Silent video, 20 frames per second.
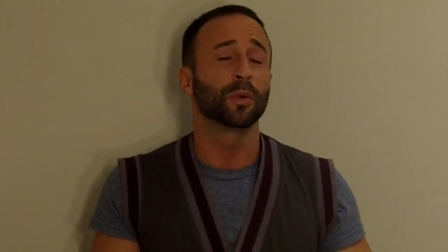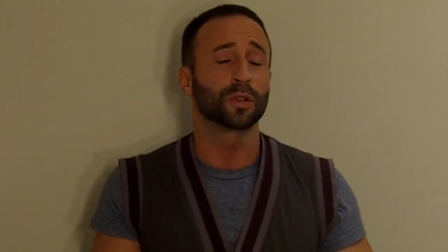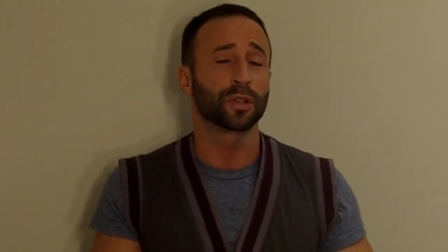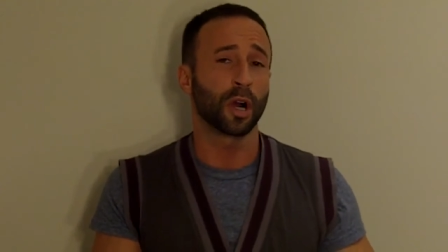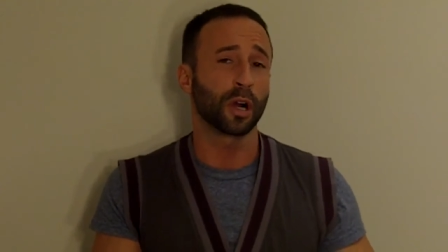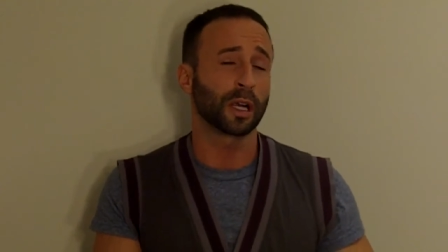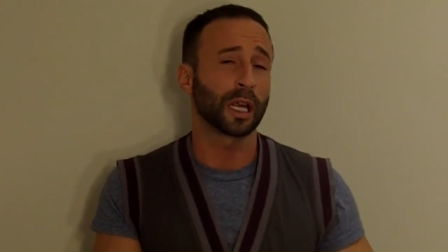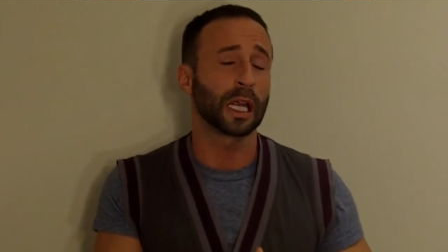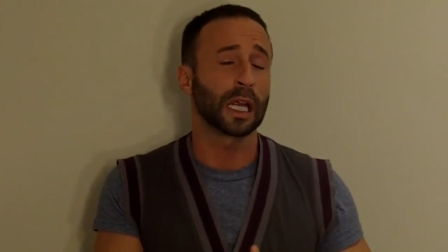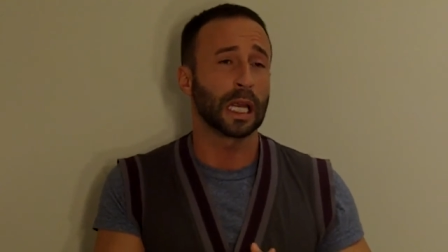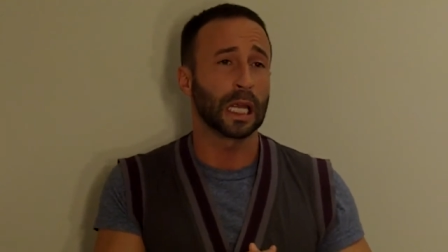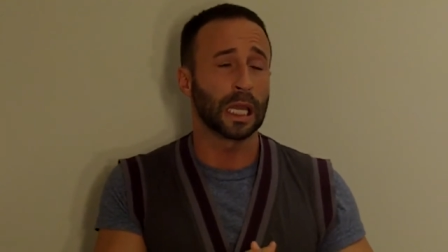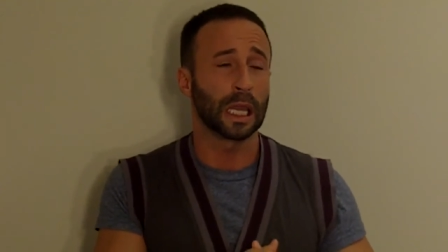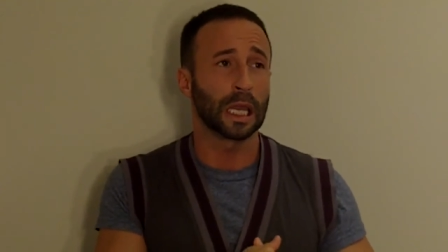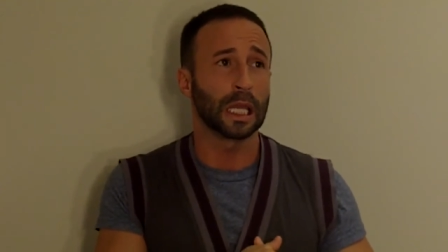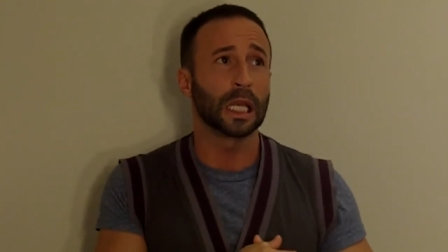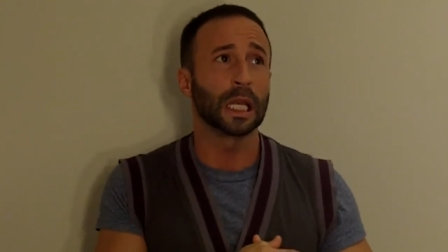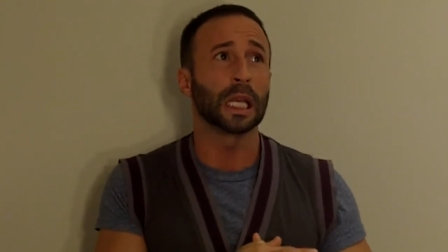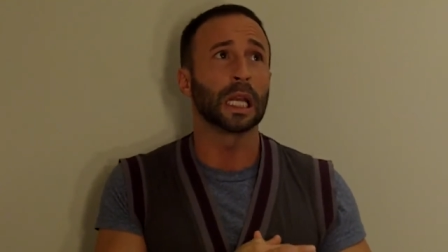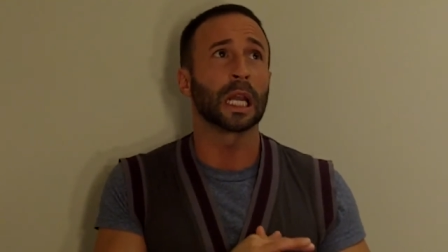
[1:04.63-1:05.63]
We're talking
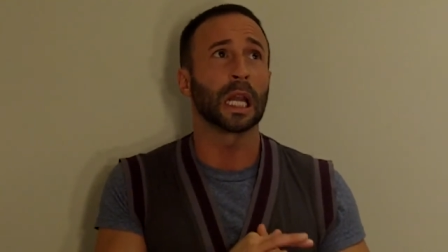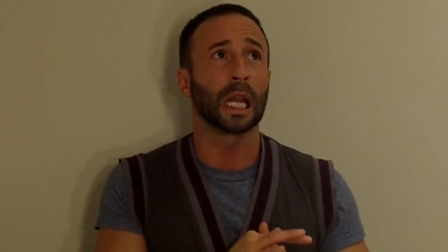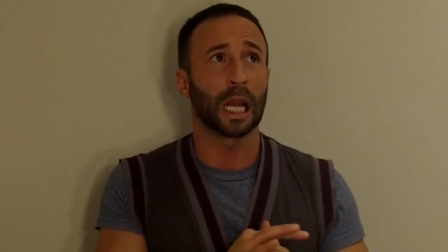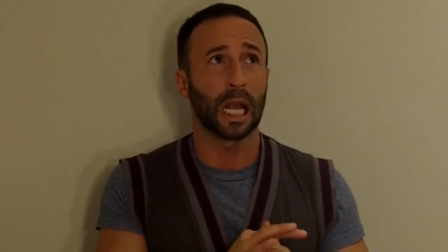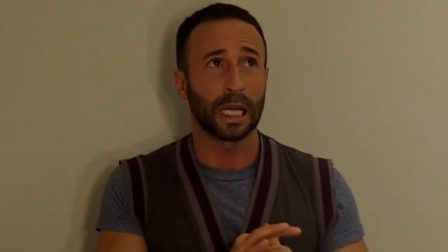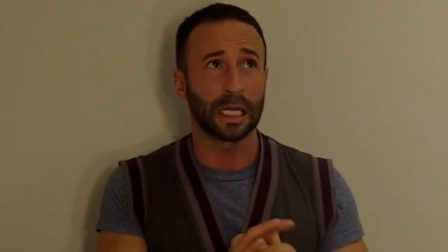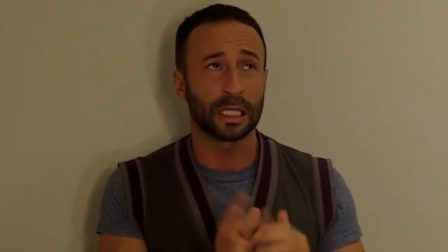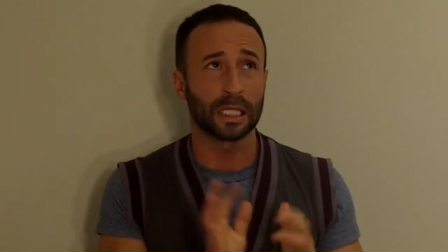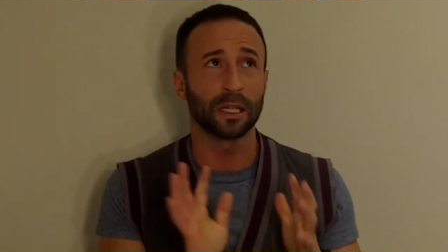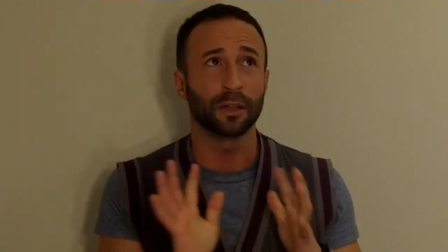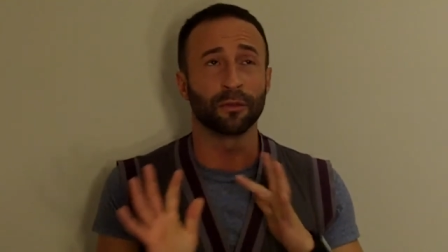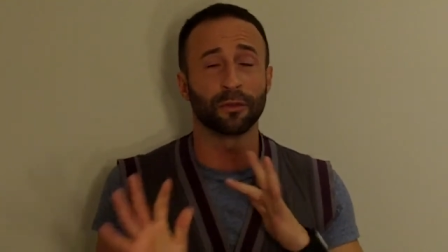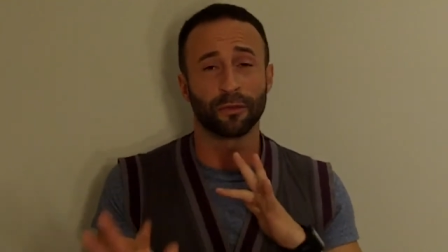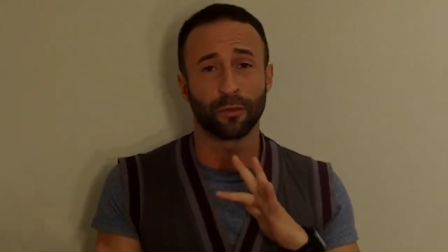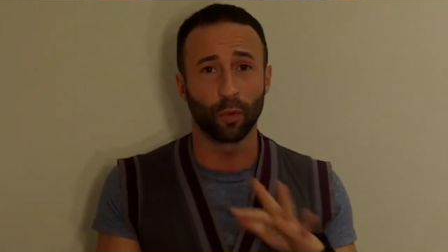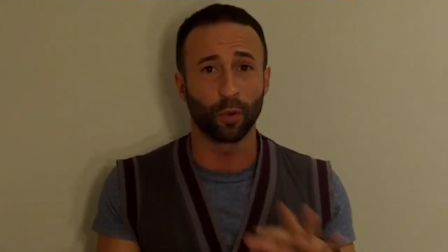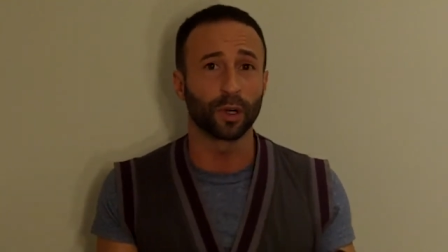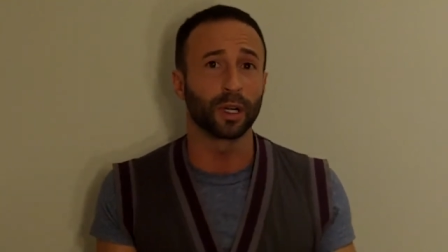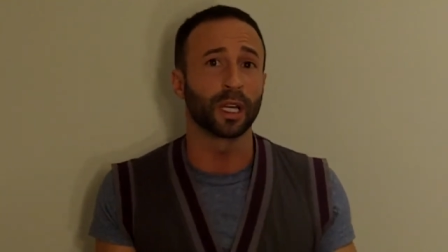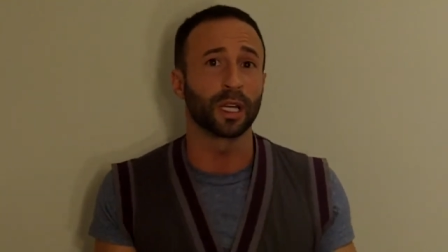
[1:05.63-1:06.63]
in the
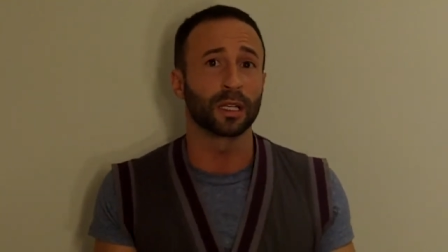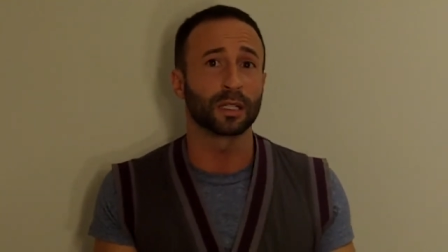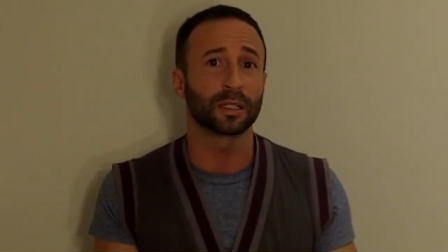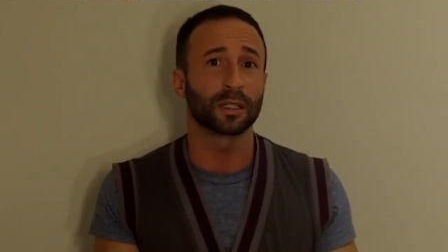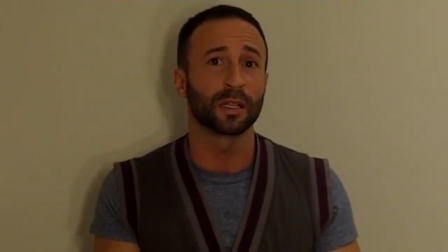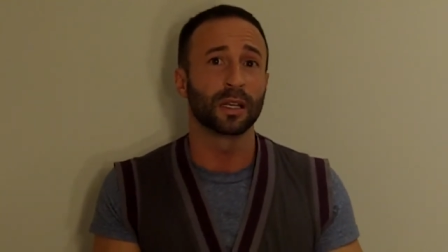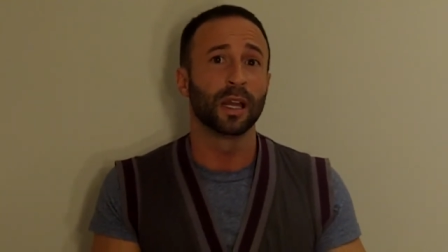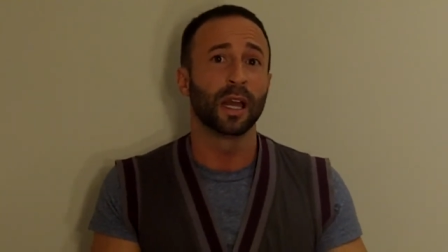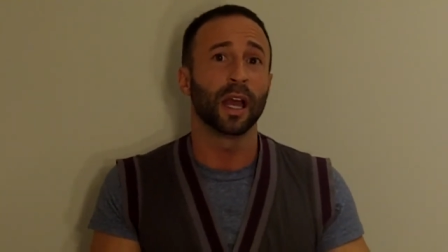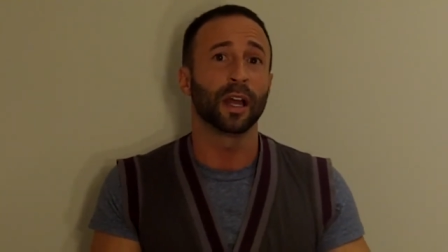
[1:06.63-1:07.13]
1940s,